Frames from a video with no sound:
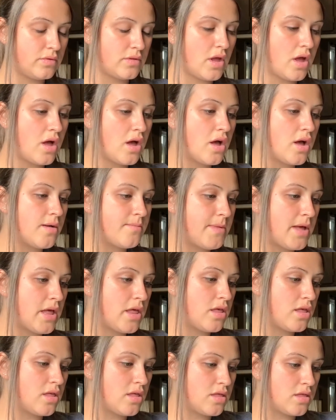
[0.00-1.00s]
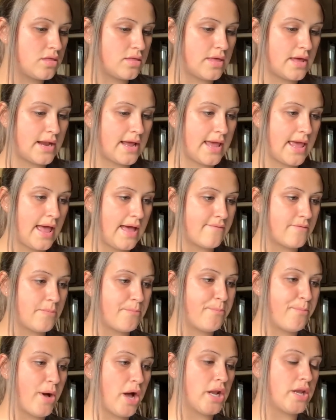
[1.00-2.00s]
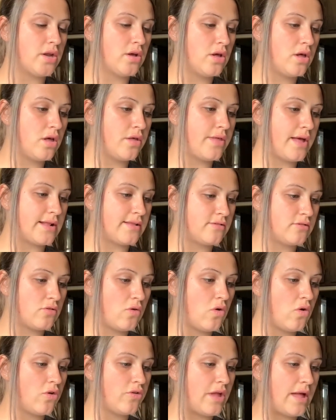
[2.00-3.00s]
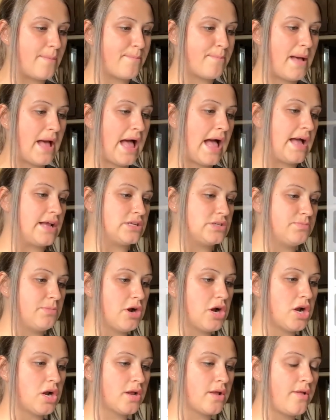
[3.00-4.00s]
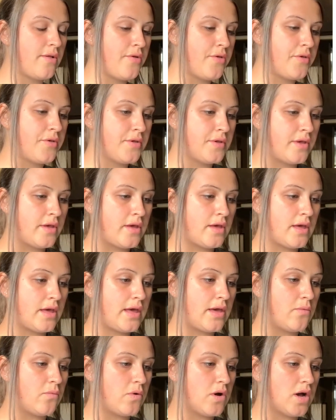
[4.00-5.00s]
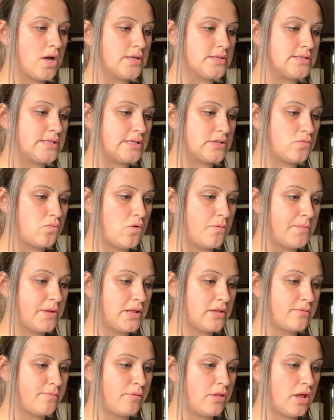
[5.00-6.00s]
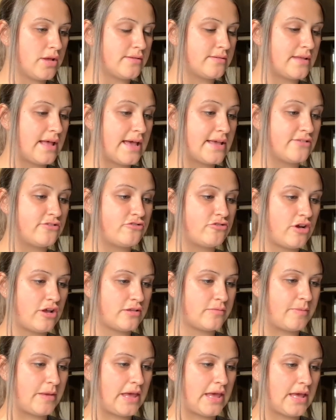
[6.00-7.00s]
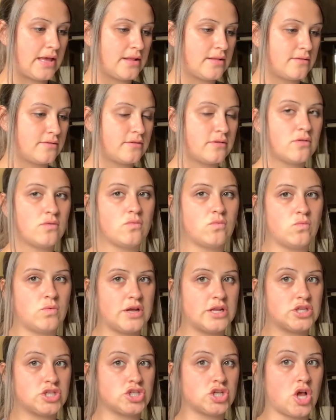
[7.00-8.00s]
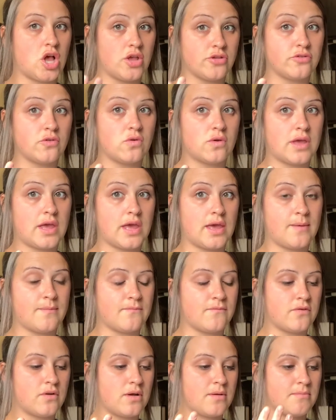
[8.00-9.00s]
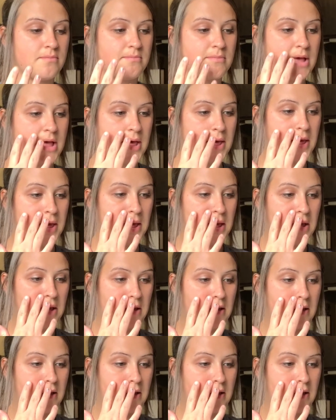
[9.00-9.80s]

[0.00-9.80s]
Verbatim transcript: Um, then I have a bundle that sold on Poshmark. It was this woman's plus size dress pants, which also came from my,